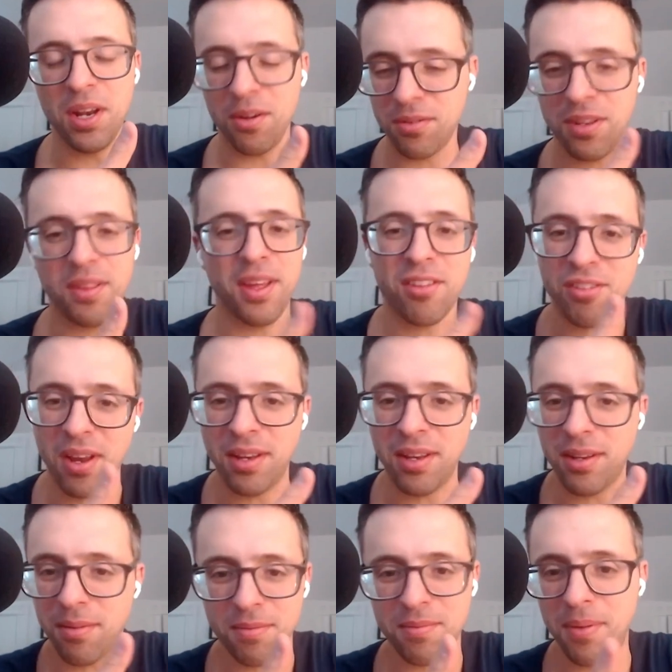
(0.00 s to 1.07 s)
you know, to the
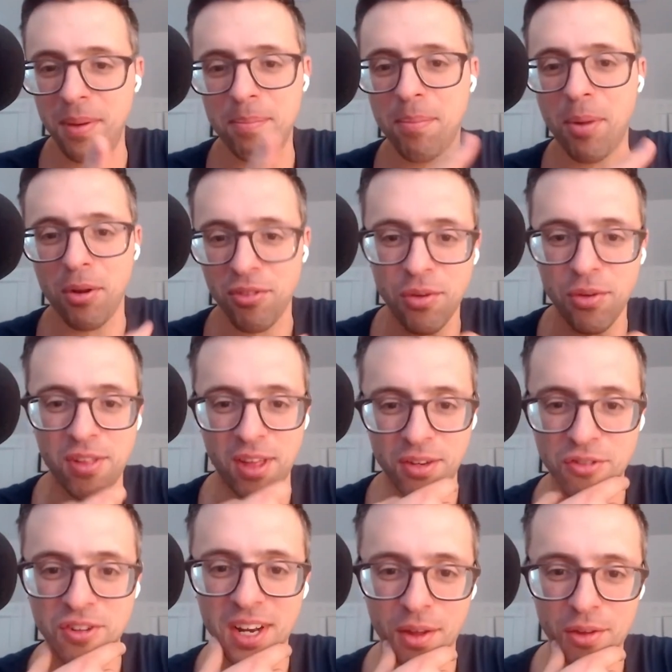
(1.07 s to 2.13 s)
extent of the person
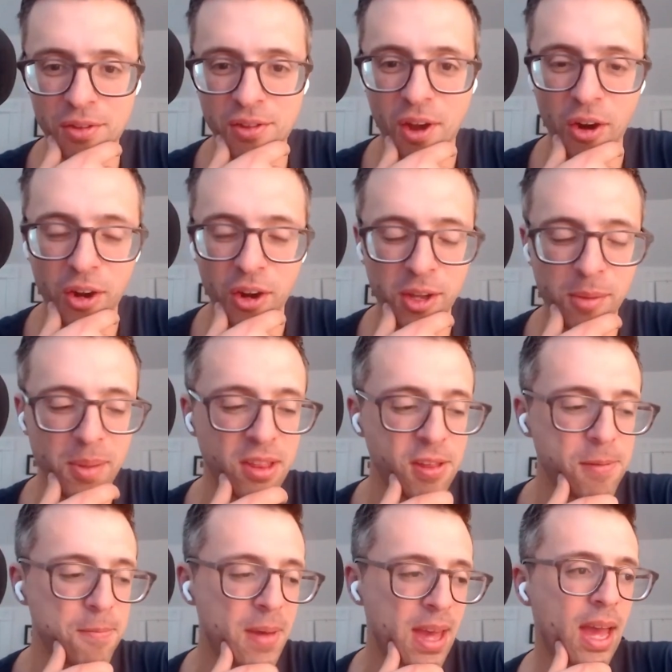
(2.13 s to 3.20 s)
who's interested in those
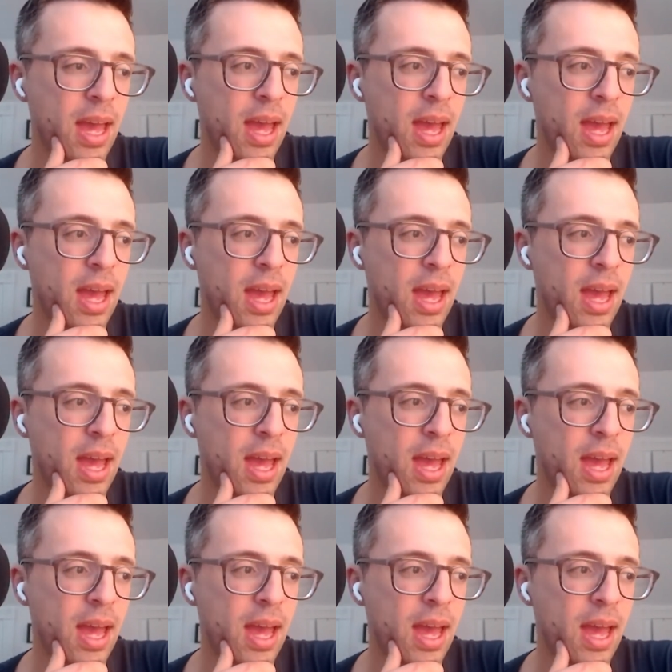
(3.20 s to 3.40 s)
arguments. Yeah.